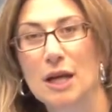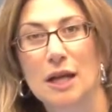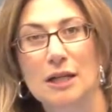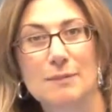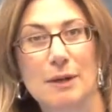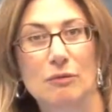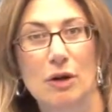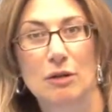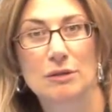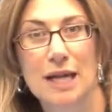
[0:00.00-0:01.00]
and it's been
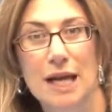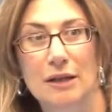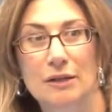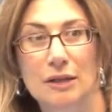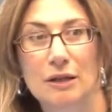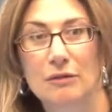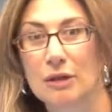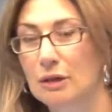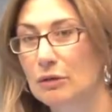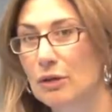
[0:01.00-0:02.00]
rolled out
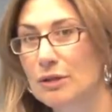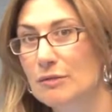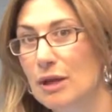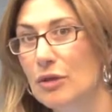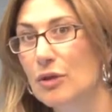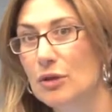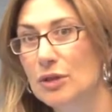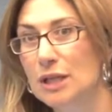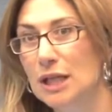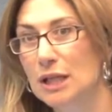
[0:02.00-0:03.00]
across around
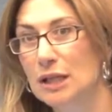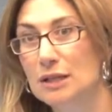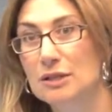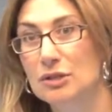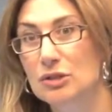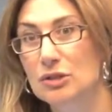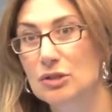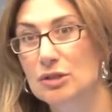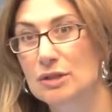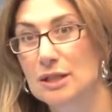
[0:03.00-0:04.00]
13
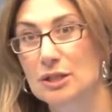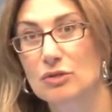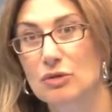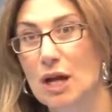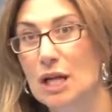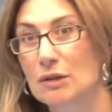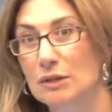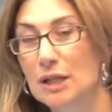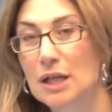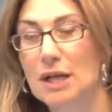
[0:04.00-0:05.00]
institutions in Australia
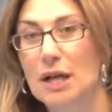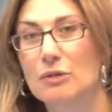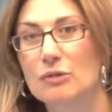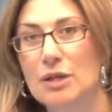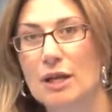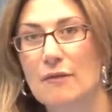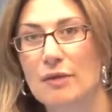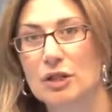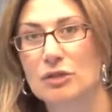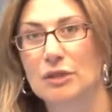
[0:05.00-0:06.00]
and also now
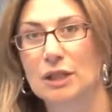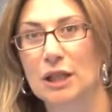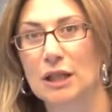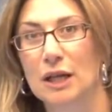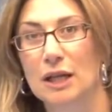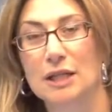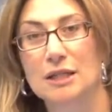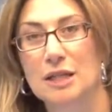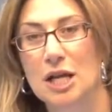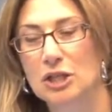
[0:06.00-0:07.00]
venturing
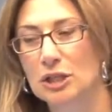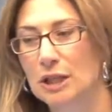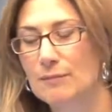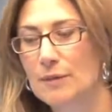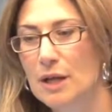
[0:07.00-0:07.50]
internationally.